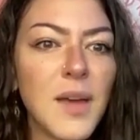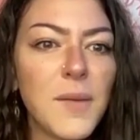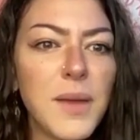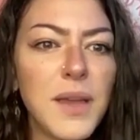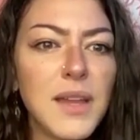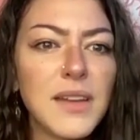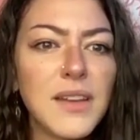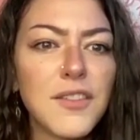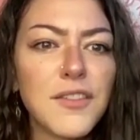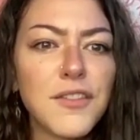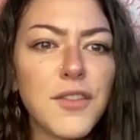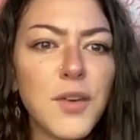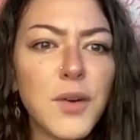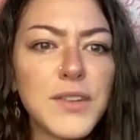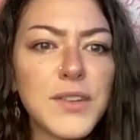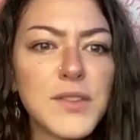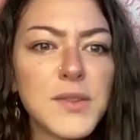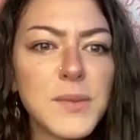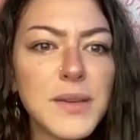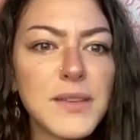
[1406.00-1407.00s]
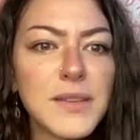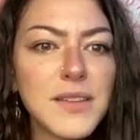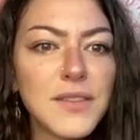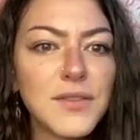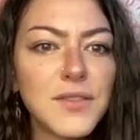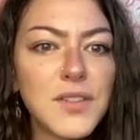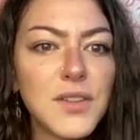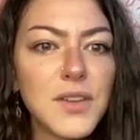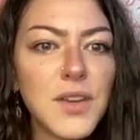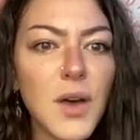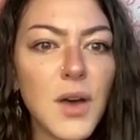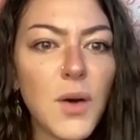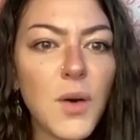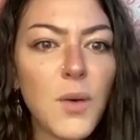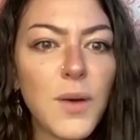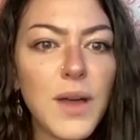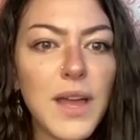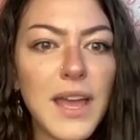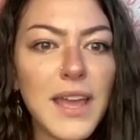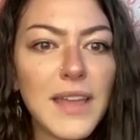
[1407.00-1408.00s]
Amanda, forced myself to
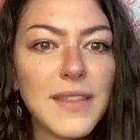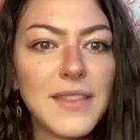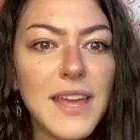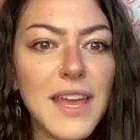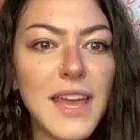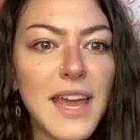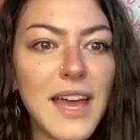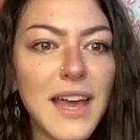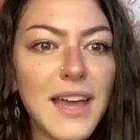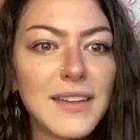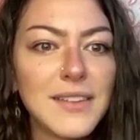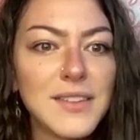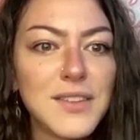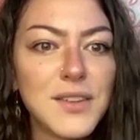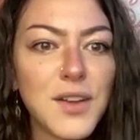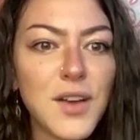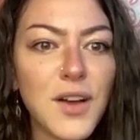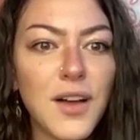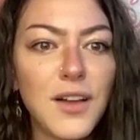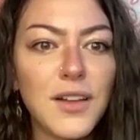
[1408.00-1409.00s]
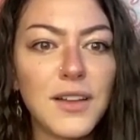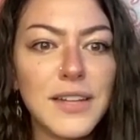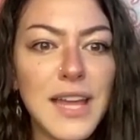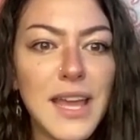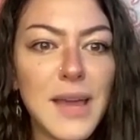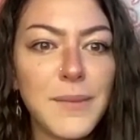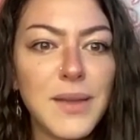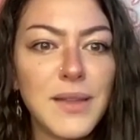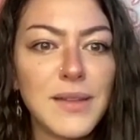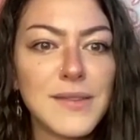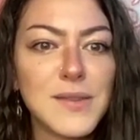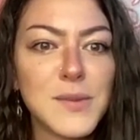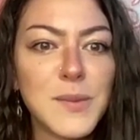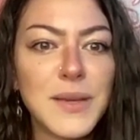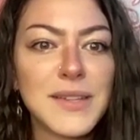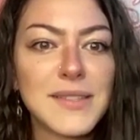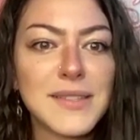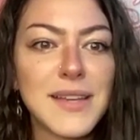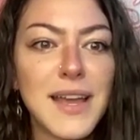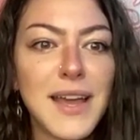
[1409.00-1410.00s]
go and they had to call an ambulance
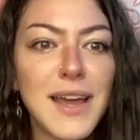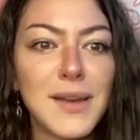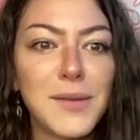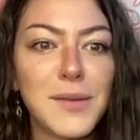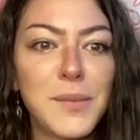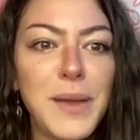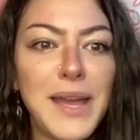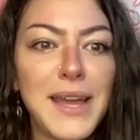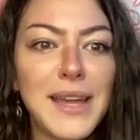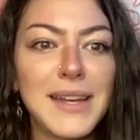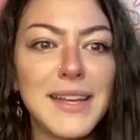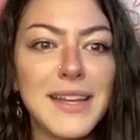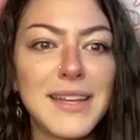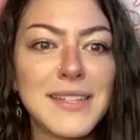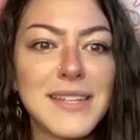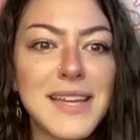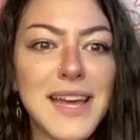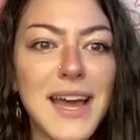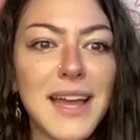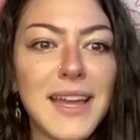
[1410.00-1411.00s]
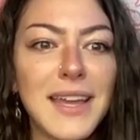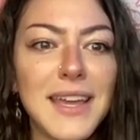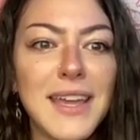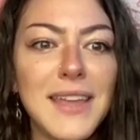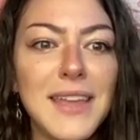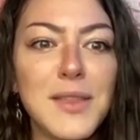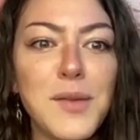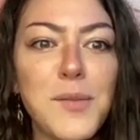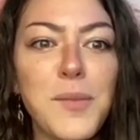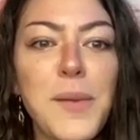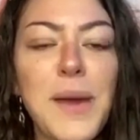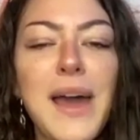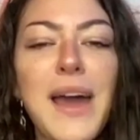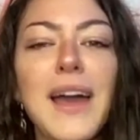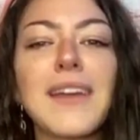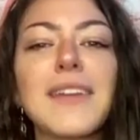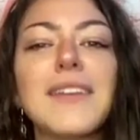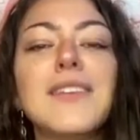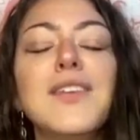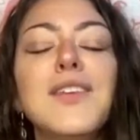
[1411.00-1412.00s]
because I had a panic attack in the
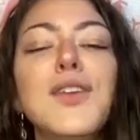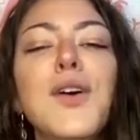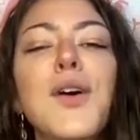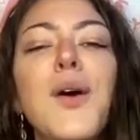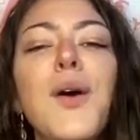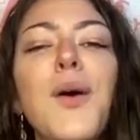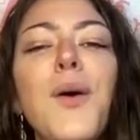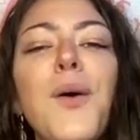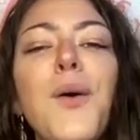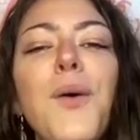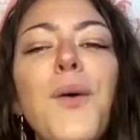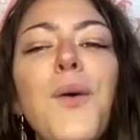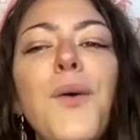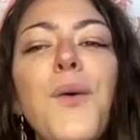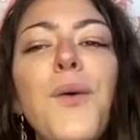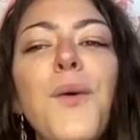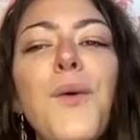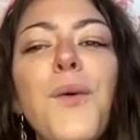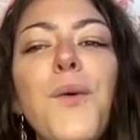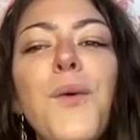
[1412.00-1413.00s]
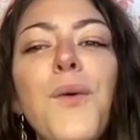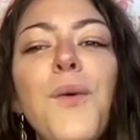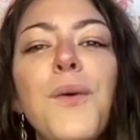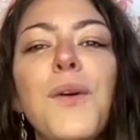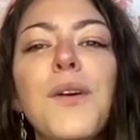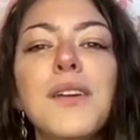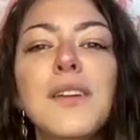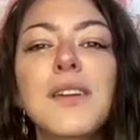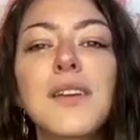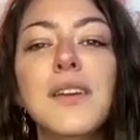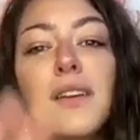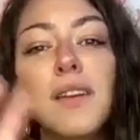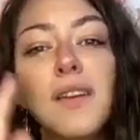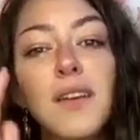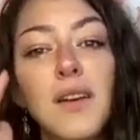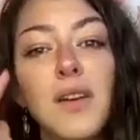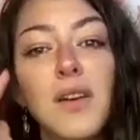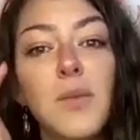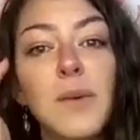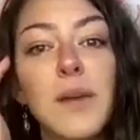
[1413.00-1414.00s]
back. No.
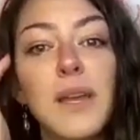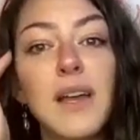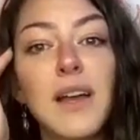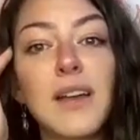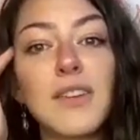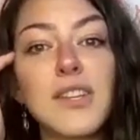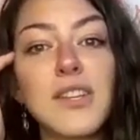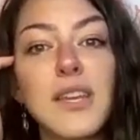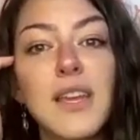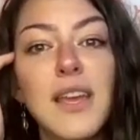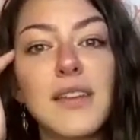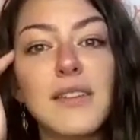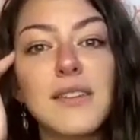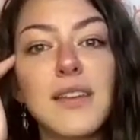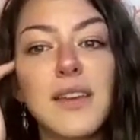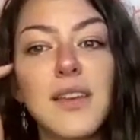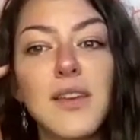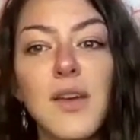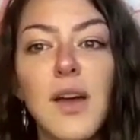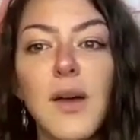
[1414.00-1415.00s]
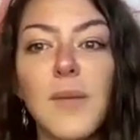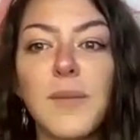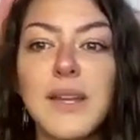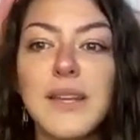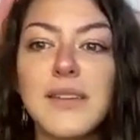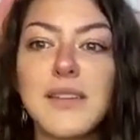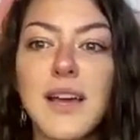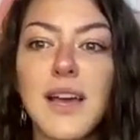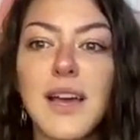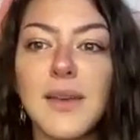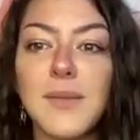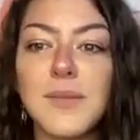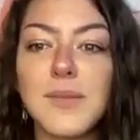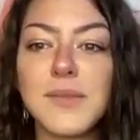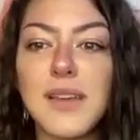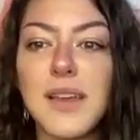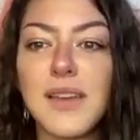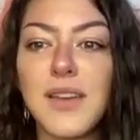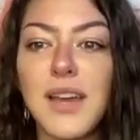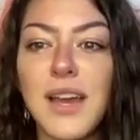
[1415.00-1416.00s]
Oh my gosh, I can't tell you how many
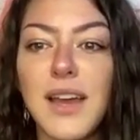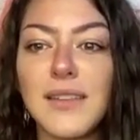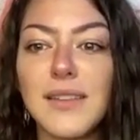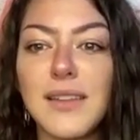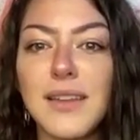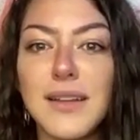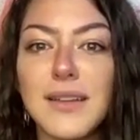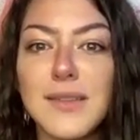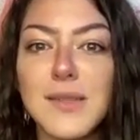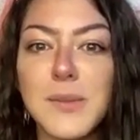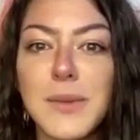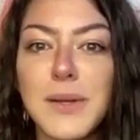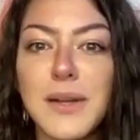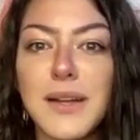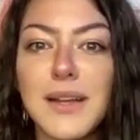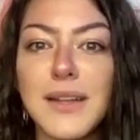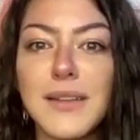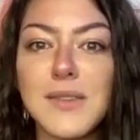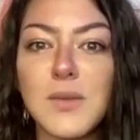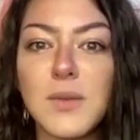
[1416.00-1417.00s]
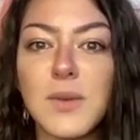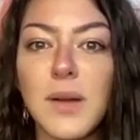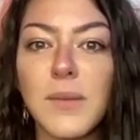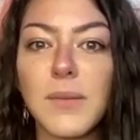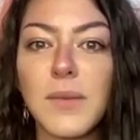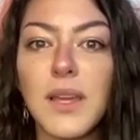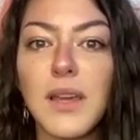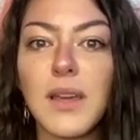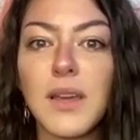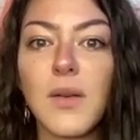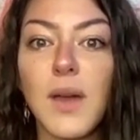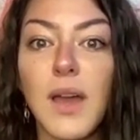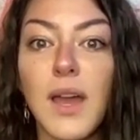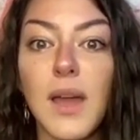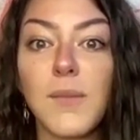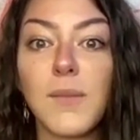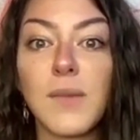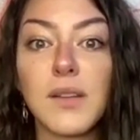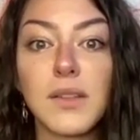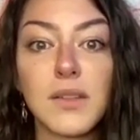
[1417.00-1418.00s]
times I've had that experience where I'm like, okay,
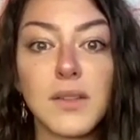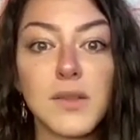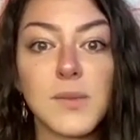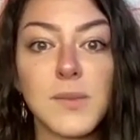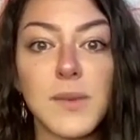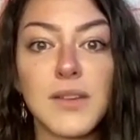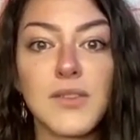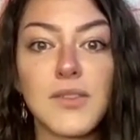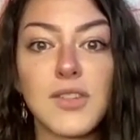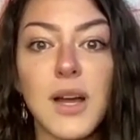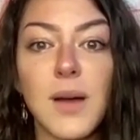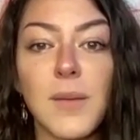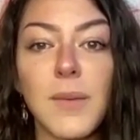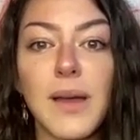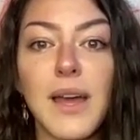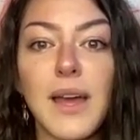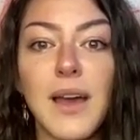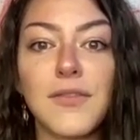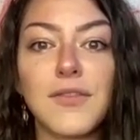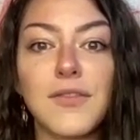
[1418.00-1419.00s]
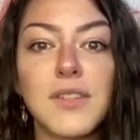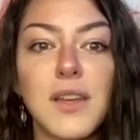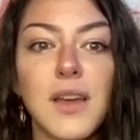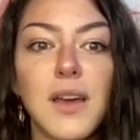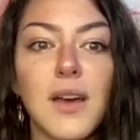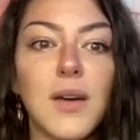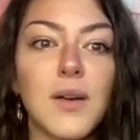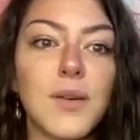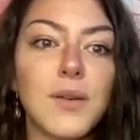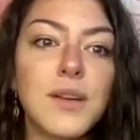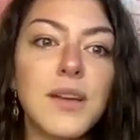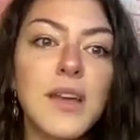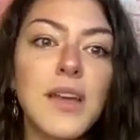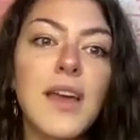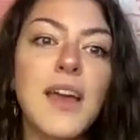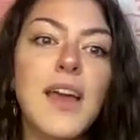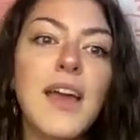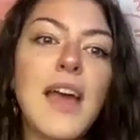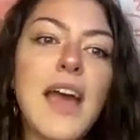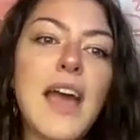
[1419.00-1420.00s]
I'm going to lose my job. I have to go.
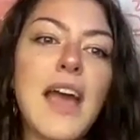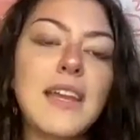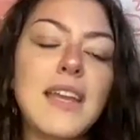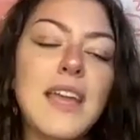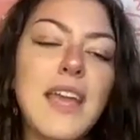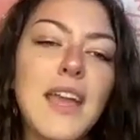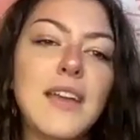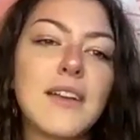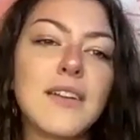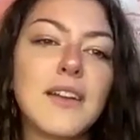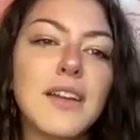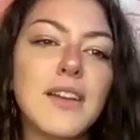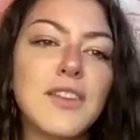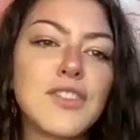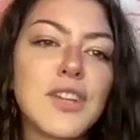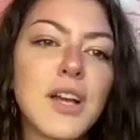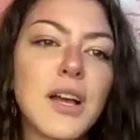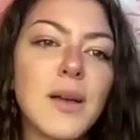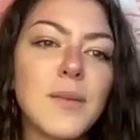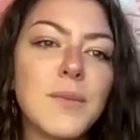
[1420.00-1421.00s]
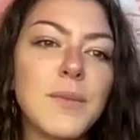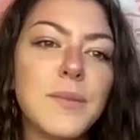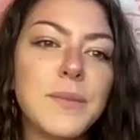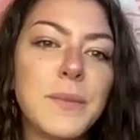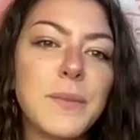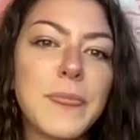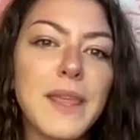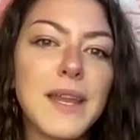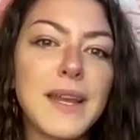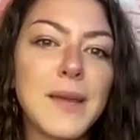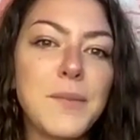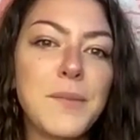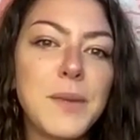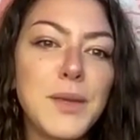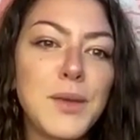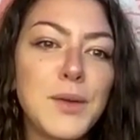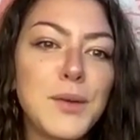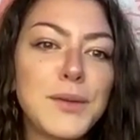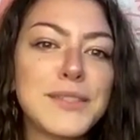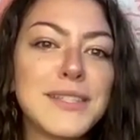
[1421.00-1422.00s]
I had a catering job and I
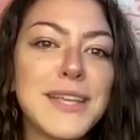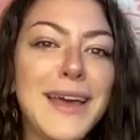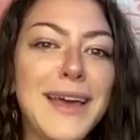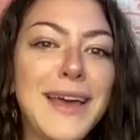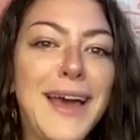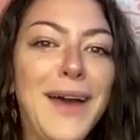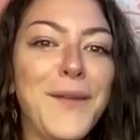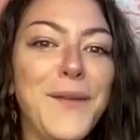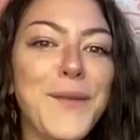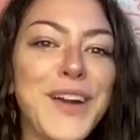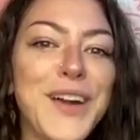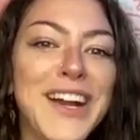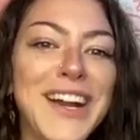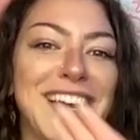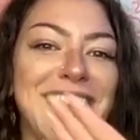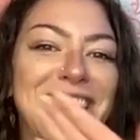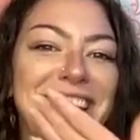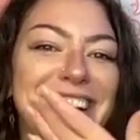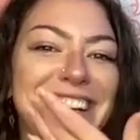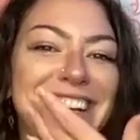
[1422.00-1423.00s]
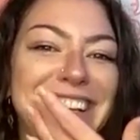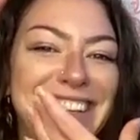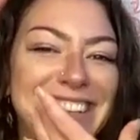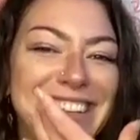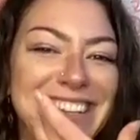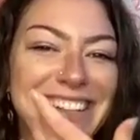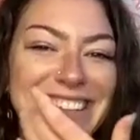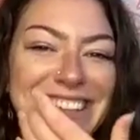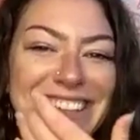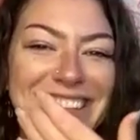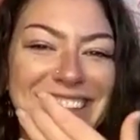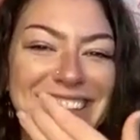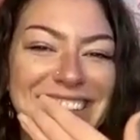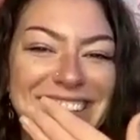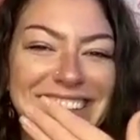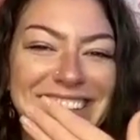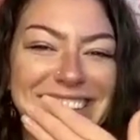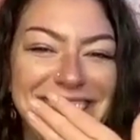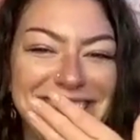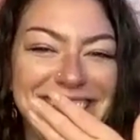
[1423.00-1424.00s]
puked at work
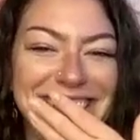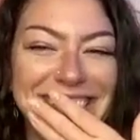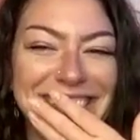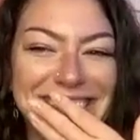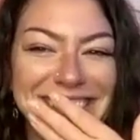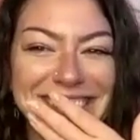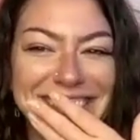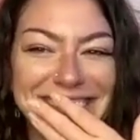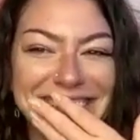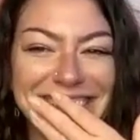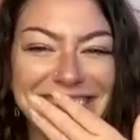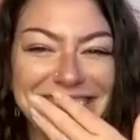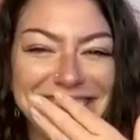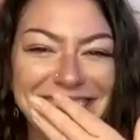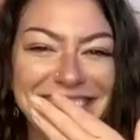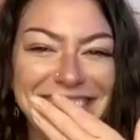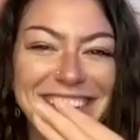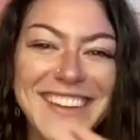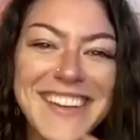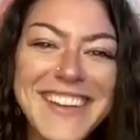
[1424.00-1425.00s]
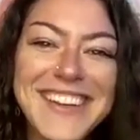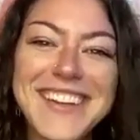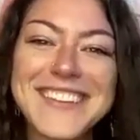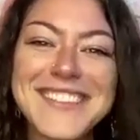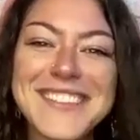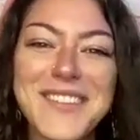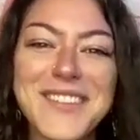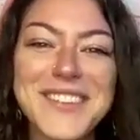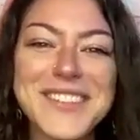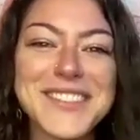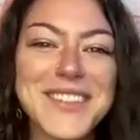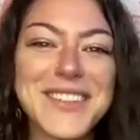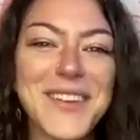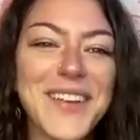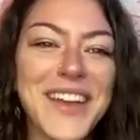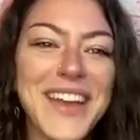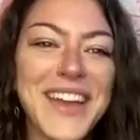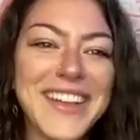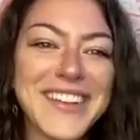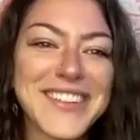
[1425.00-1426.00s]
because I was
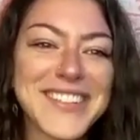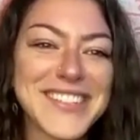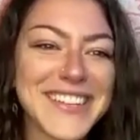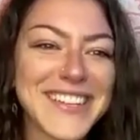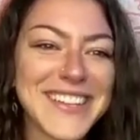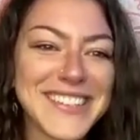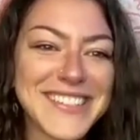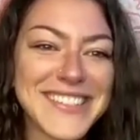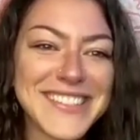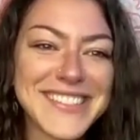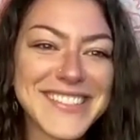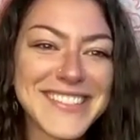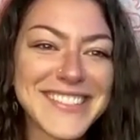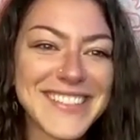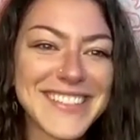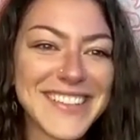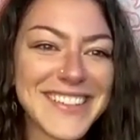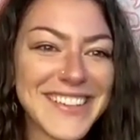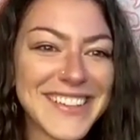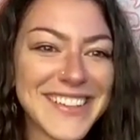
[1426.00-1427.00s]
so anxious.